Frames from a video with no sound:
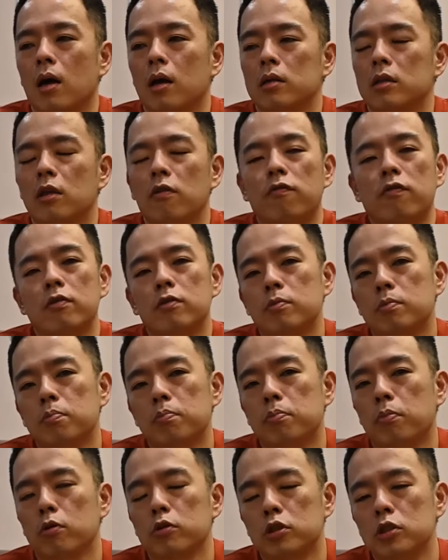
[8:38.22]
different
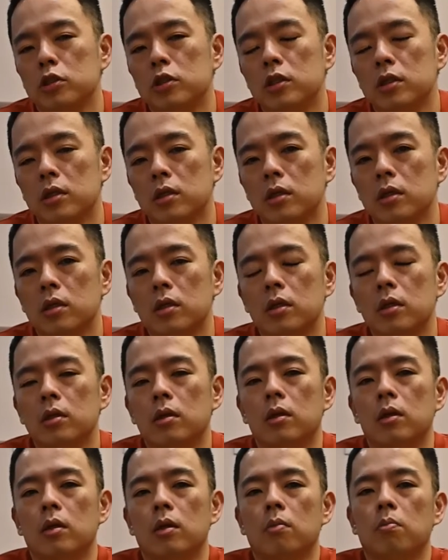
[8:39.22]
procedure.
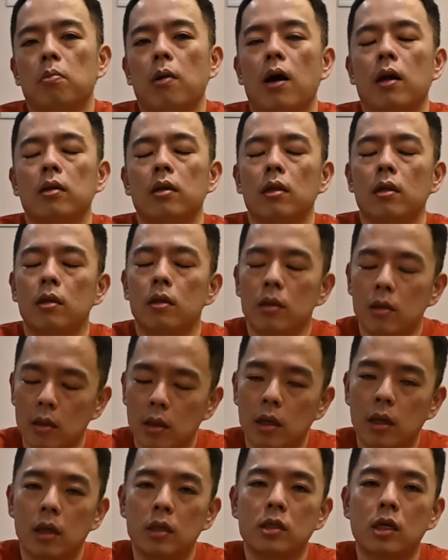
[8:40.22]
But
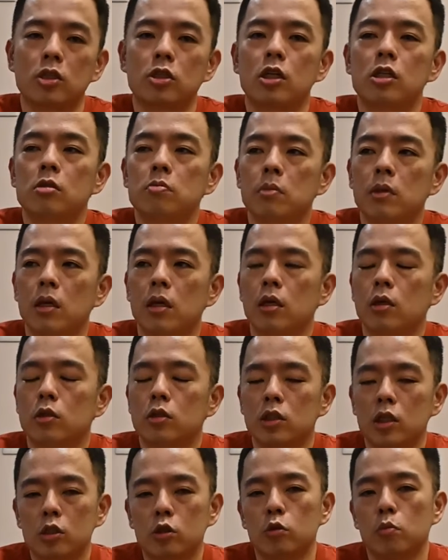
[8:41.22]
he suggests me
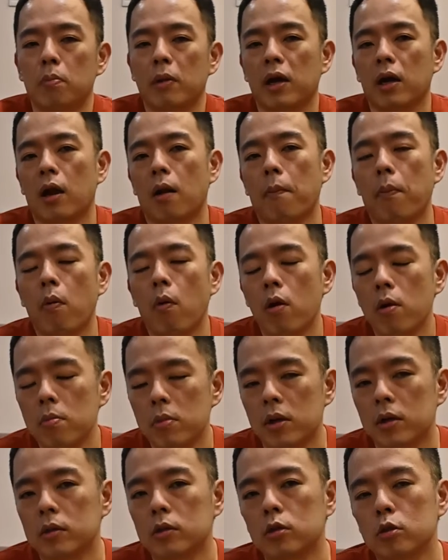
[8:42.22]
just to make an
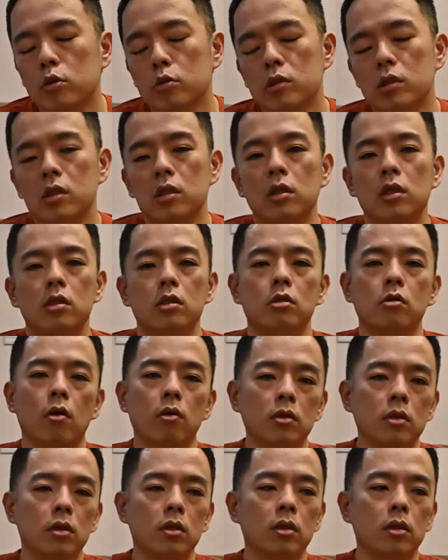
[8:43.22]
appointment to see this
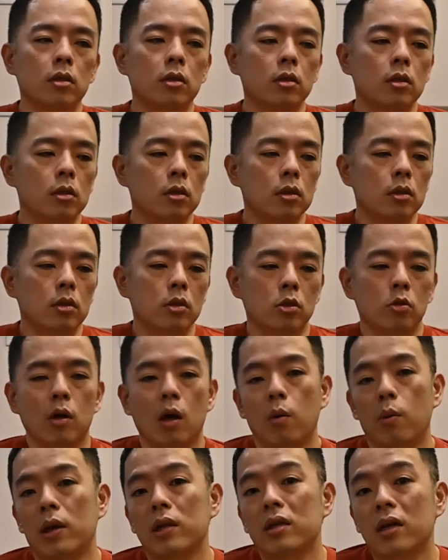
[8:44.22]
doctor. So I
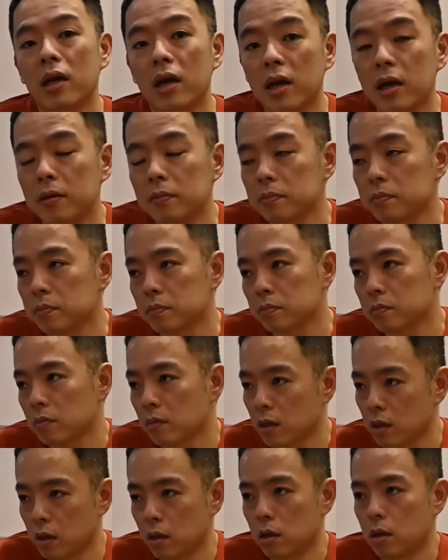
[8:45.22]
went ahead
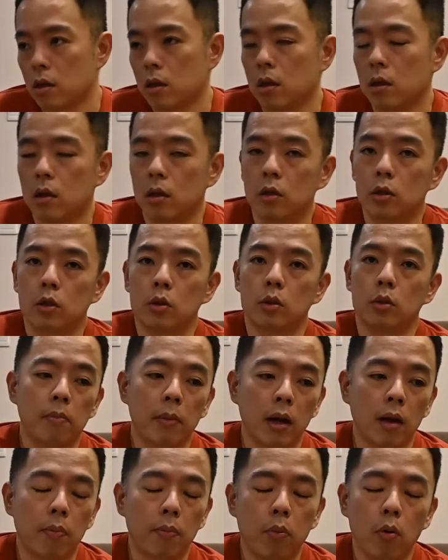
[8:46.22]
to make
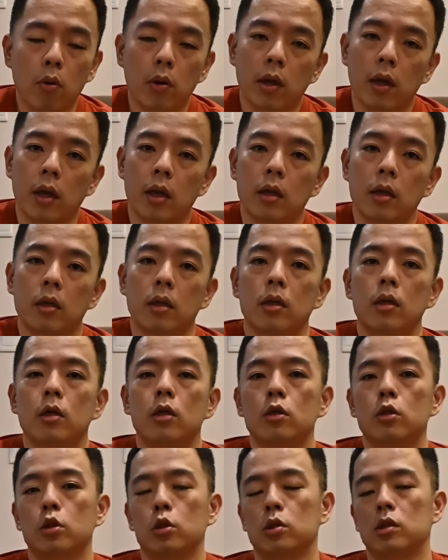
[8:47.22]
a booking
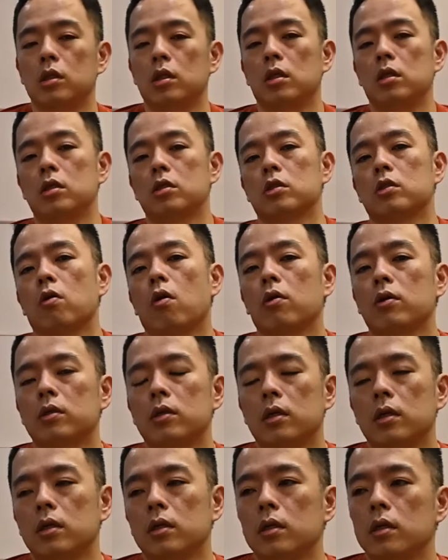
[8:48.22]
to see this
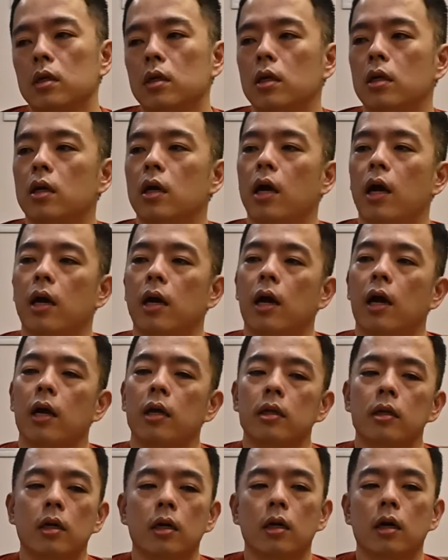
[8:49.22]
doctor, and
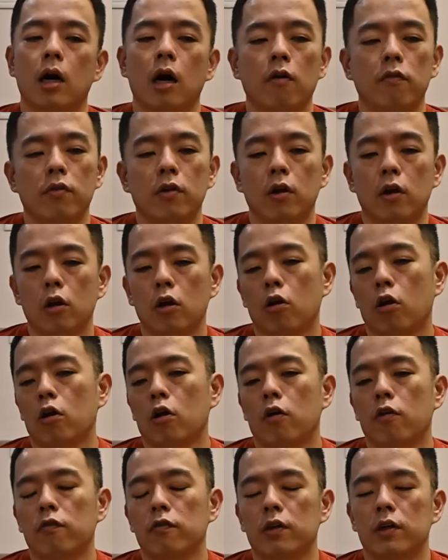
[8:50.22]
then after a lot
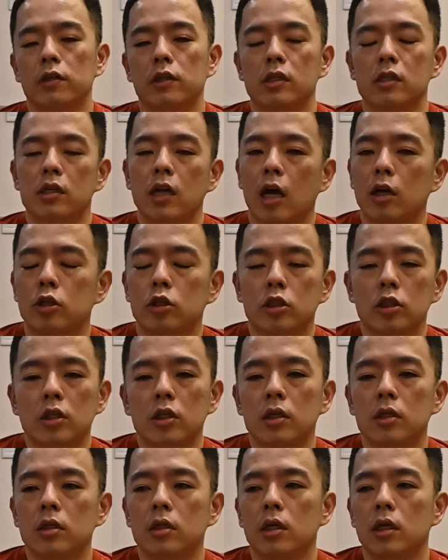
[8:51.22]
of
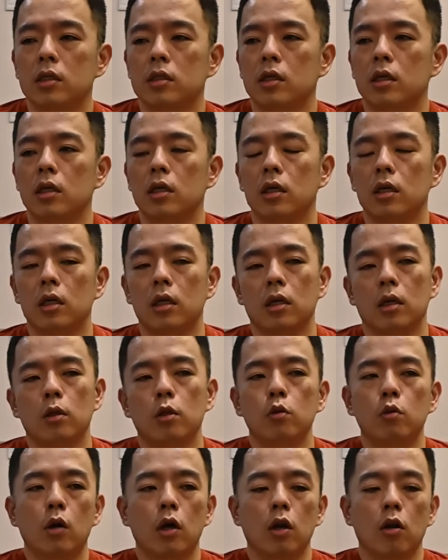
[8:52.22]
discussion, he
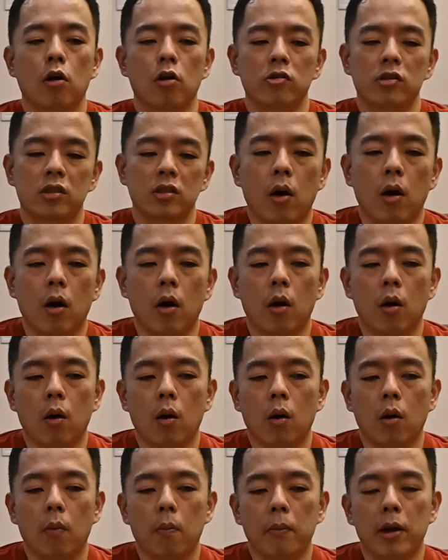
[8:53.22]
do a lot
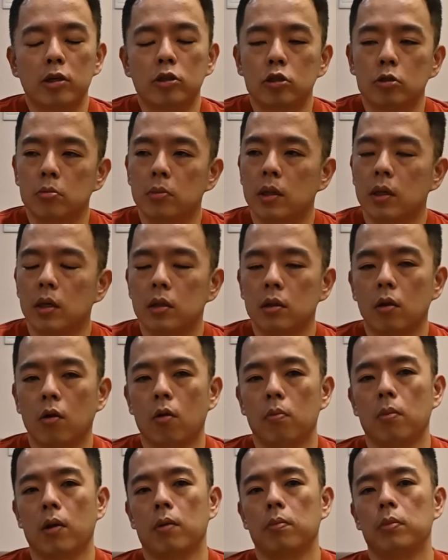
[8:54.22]
of measurement
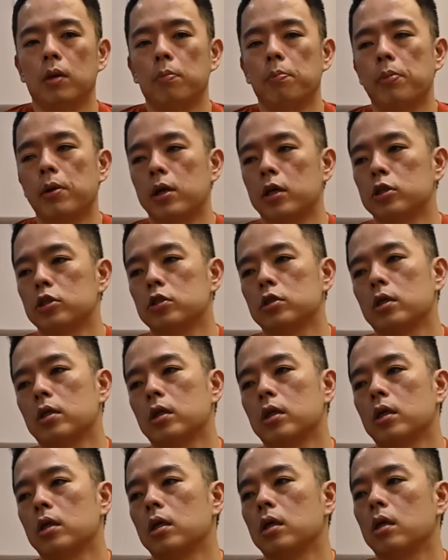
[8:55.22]
on my blood pressure,
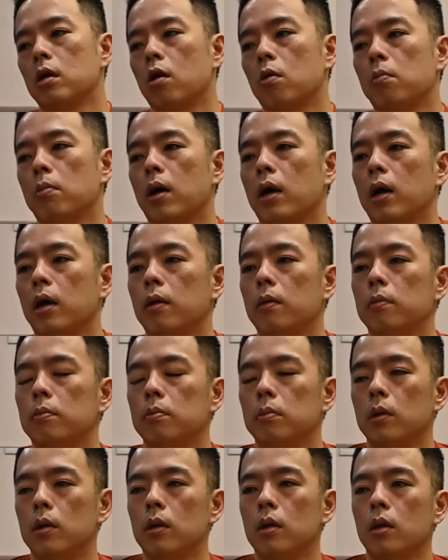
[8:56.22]
on
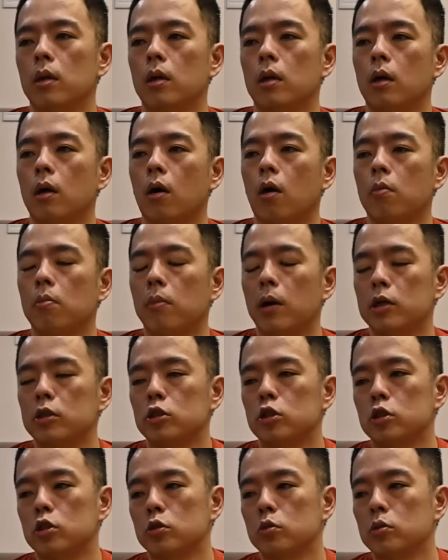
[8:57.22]
my
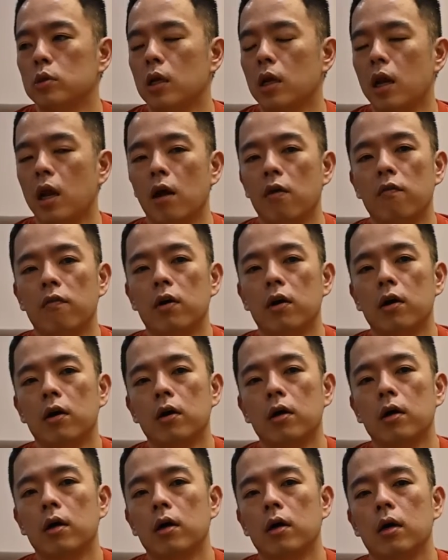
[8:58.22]
sugar
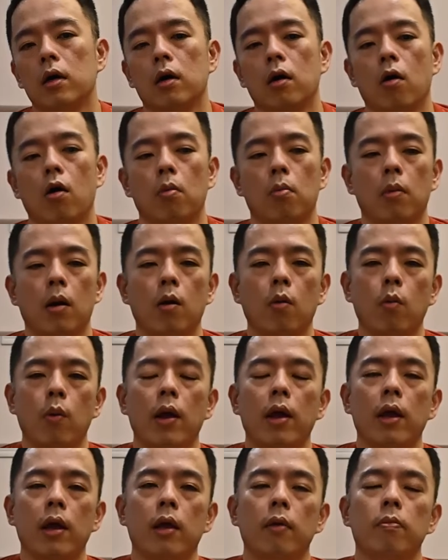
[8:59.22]
level, on my
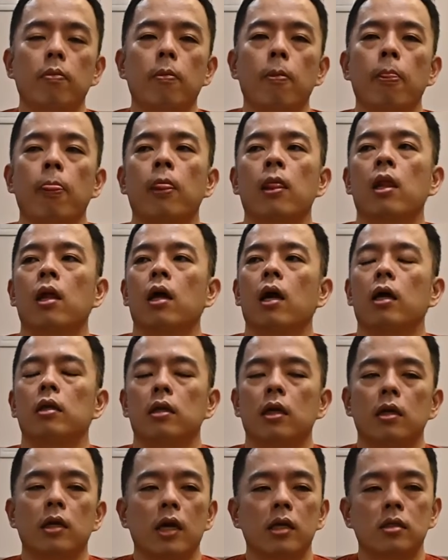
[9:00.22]
weight, and
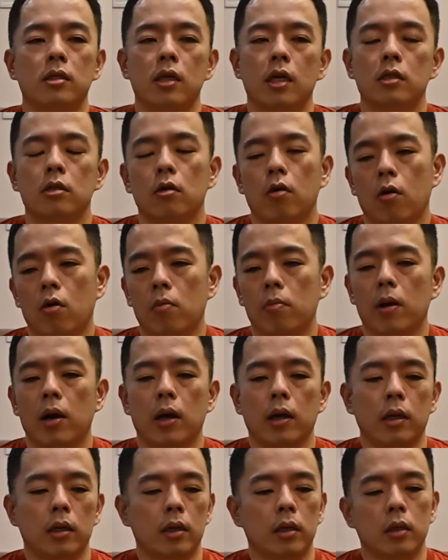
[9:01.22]
then assess all my